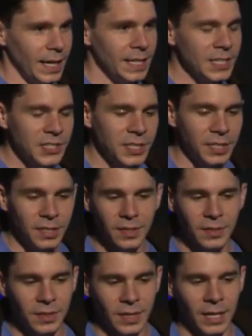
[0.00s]
Instant
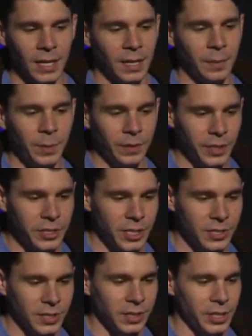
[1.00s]
privilege
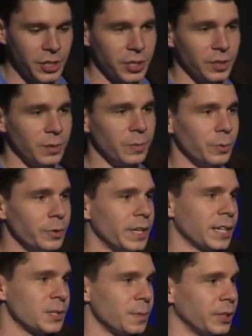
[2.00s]
escalation, root
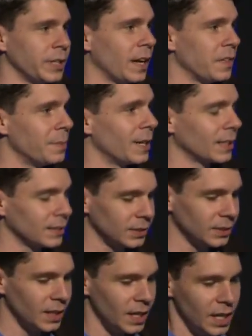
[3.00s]
exploit on the
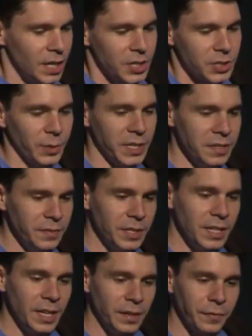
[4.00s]
box. So
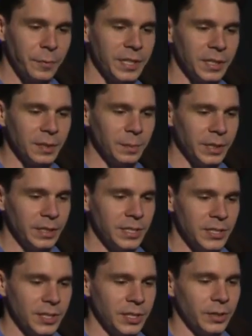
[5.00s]
even if we could completely
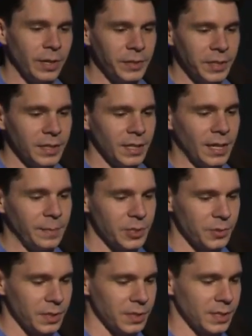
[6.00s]
secure everything that
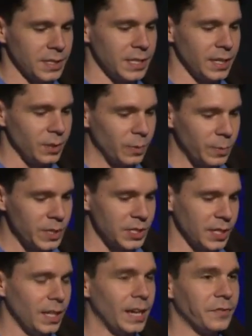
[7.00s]
happens within the container, we
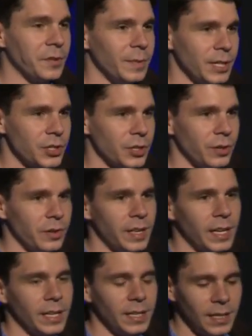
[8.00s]
still have to make sure
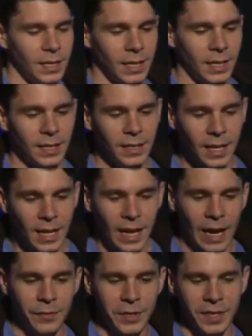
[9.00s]
that
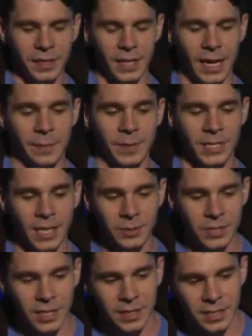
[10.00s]
everything that happens
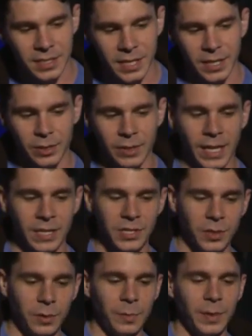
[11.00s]
outside the container has
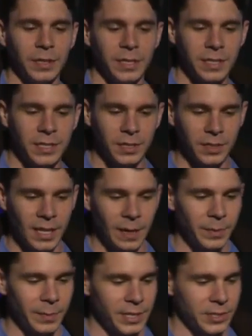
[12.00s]
no ability to
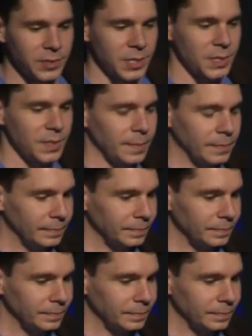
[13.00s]
compromise our system.